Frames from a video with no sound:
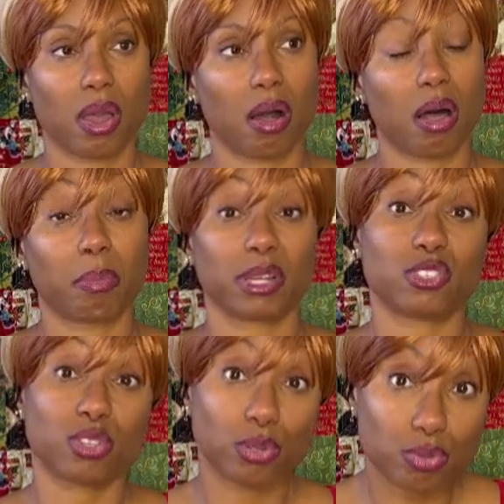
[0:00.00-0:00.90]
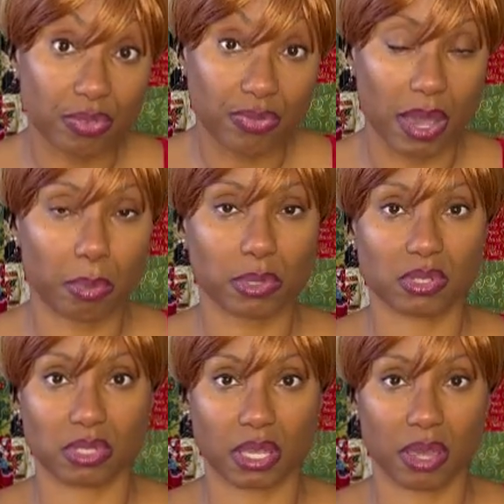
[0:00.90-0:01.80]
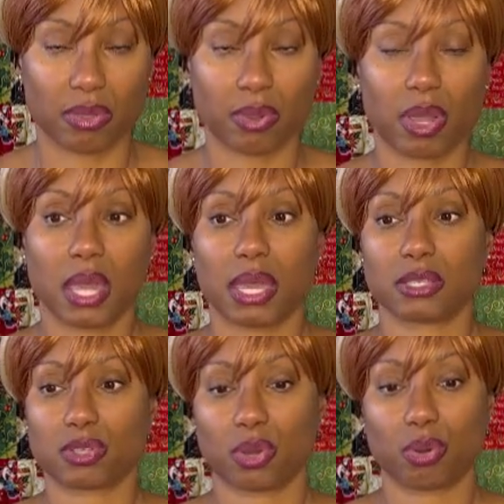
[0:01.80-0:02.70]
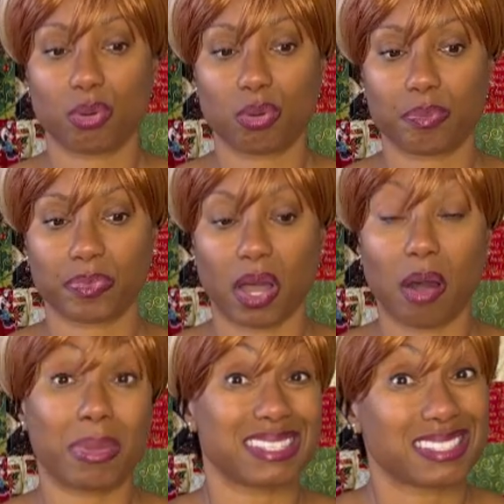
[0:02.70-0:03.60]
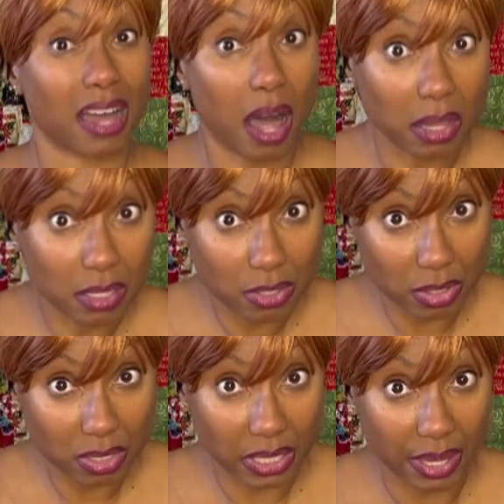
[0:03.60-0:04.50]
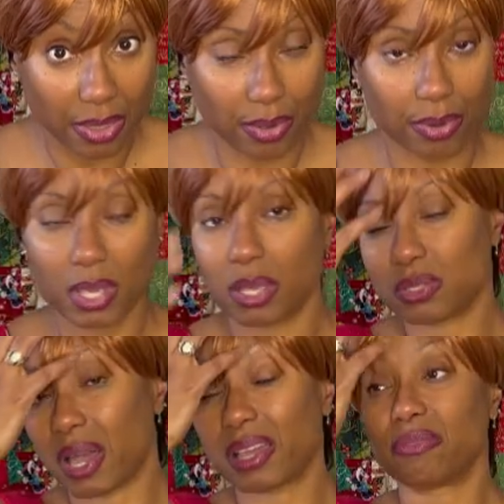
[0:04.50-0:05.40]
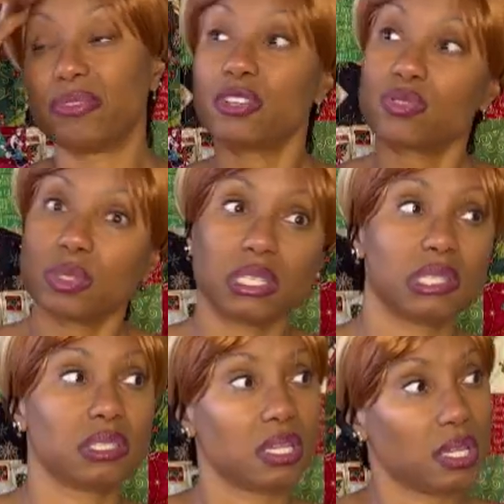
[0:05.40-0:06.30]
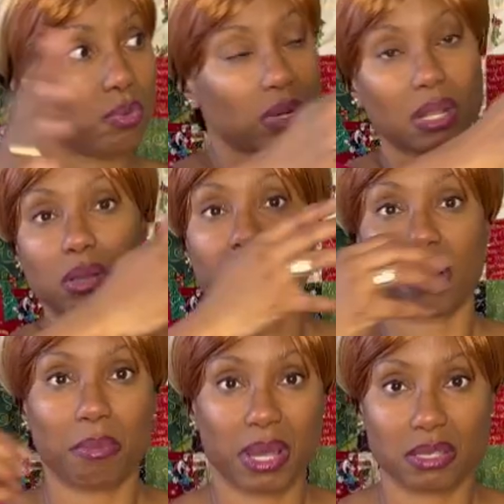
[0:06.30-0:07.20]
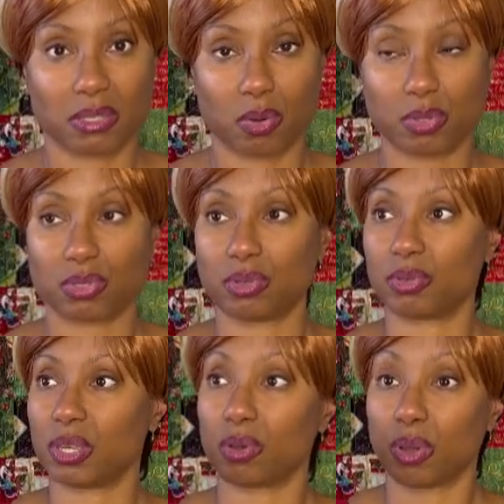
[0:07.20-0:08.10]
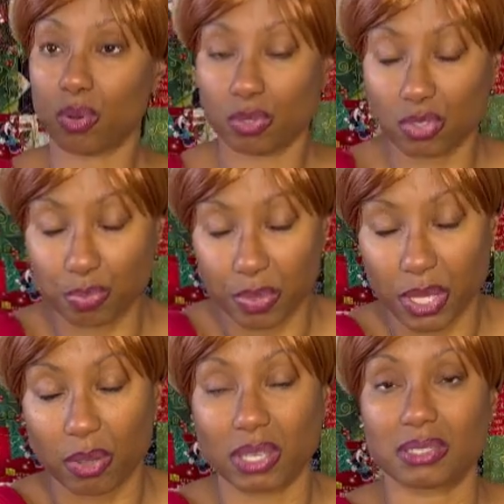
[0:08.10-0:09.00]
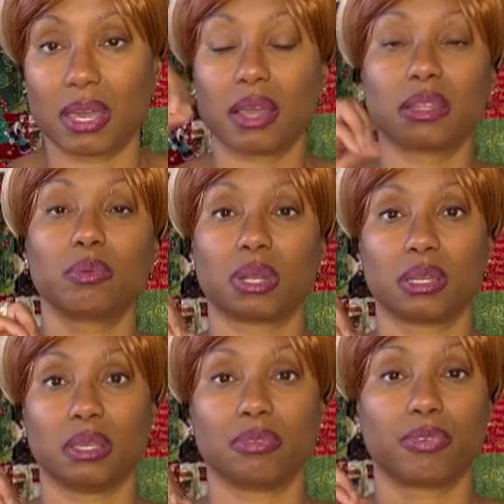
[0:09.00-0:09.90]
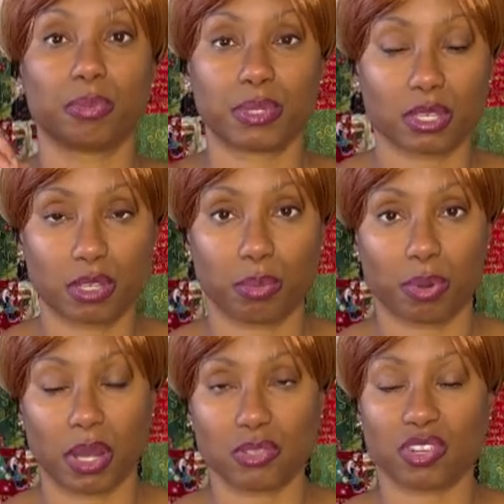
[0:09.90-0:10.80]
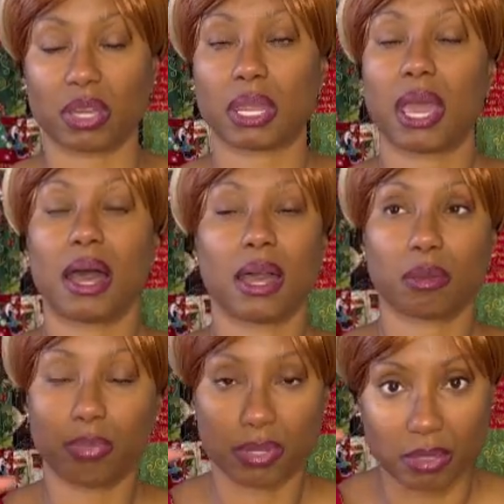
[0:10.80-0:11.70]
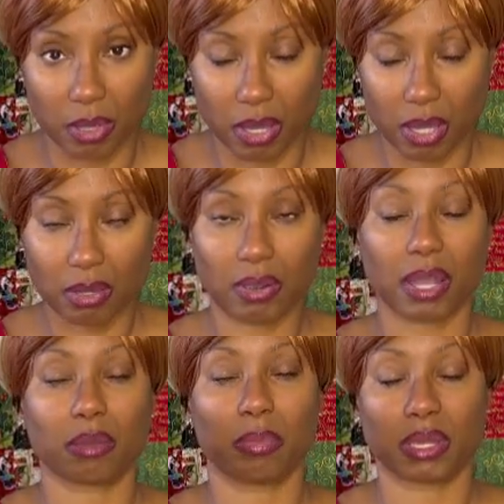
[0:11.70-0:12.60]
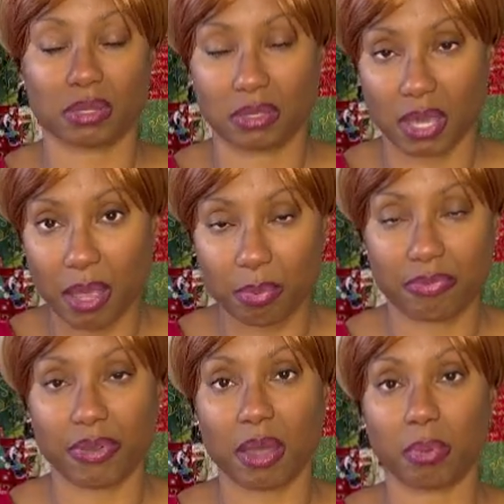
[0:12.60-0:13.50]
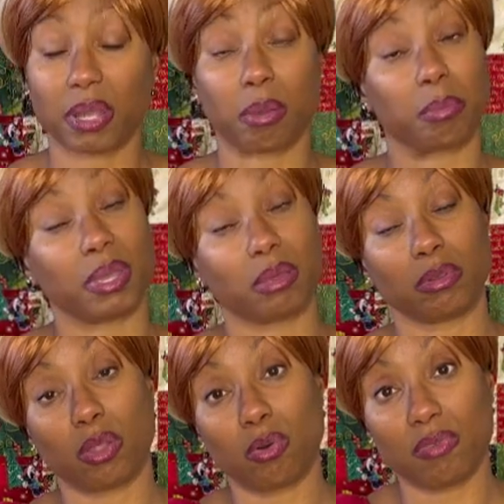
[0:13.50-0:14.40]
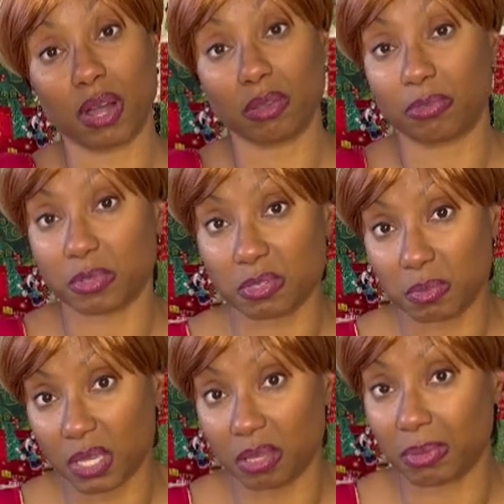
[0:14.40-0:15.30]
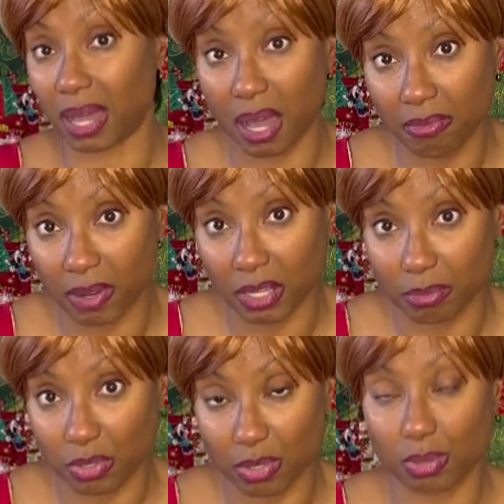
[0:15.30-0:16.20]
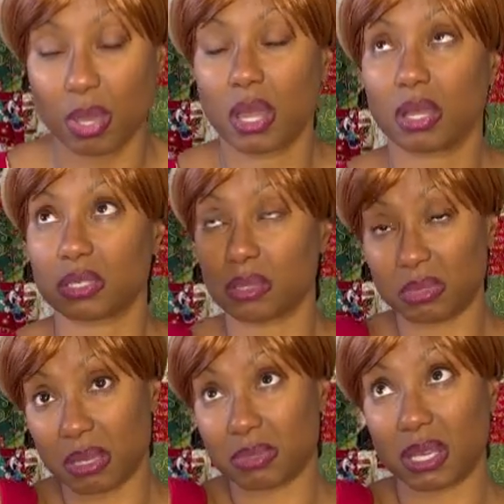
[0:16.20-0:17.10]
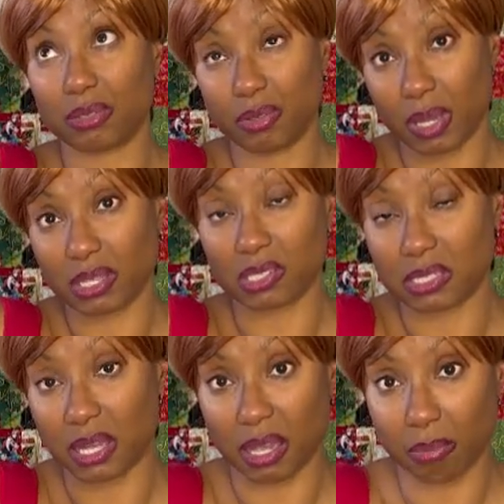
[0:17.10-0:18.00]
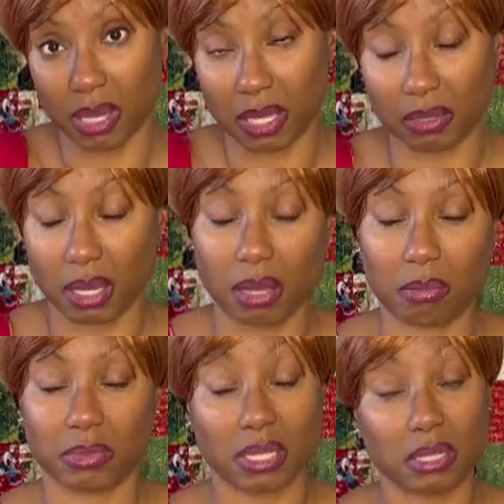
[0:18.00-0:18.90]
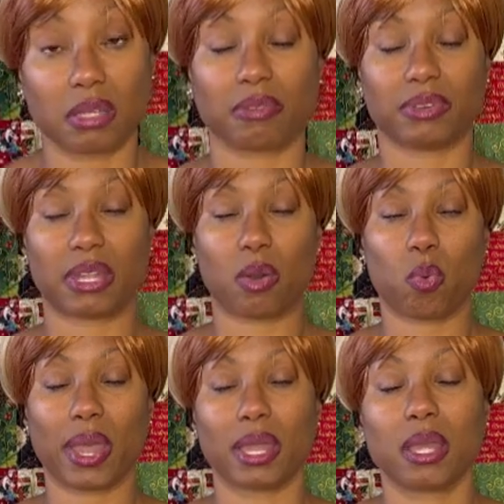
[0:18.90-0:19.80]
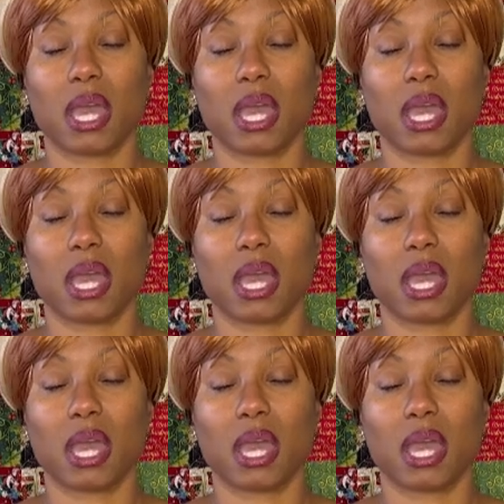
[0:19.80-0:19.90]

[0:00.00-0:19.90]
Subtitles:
All my children's fabrics are together. So all my solids are together. So I can visually see when I look around my sewing studio and go and you pick exactly what I need for a particular project. I can pick the color, I can pick the type of fabric, I can pick low volume versus medium and high volume too, because sometimes I do actually stack mine neat enough in that way.